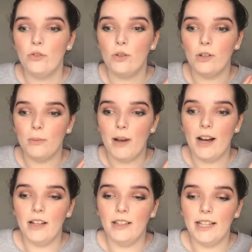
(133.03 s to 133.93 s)
talk
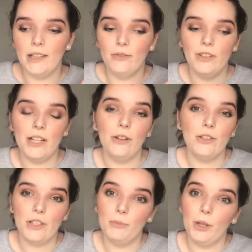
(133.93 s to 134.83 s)
about
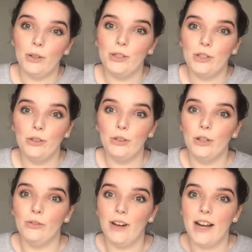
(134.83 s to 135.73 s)
videos that I'm going to do
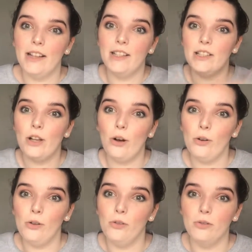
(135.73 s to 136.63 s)
around this
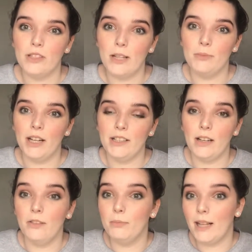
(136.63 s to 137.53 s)
whole subject
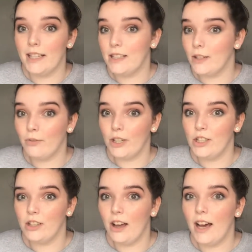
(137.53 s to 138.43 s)
of Plastic Free
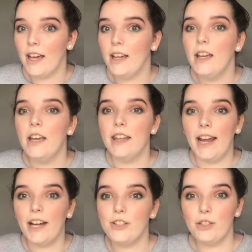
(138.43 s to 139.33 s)
July. They
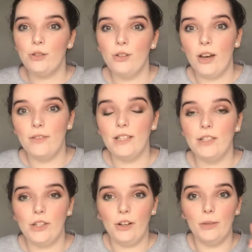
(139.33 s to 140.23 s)
actually do have an
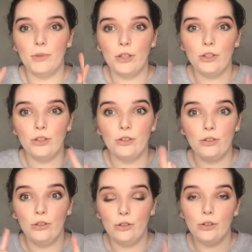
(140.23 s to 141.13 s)
Instagram, so
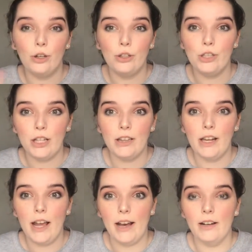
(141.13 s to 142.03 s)
you should go check
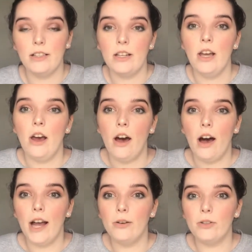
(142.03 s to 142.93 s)
that out.
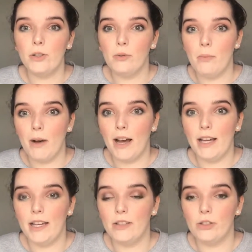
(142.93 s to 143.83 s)
I also on
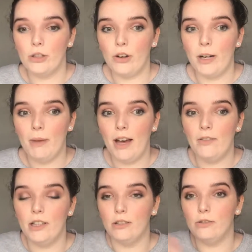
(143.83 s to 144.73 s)
my Instagram
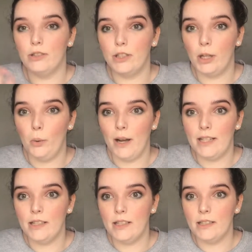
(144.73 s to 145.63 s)
have a little zero
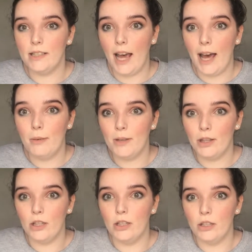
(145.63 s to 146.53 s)
waste tab at
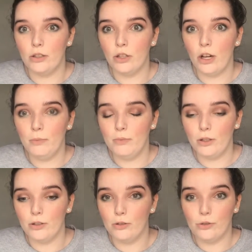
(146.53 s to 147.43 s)
the top,
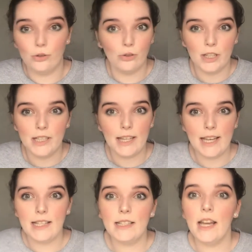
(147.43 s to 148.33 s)
those little stories
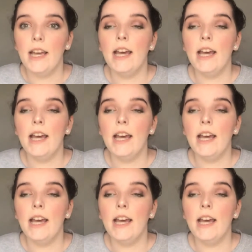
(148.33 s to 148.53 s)
things,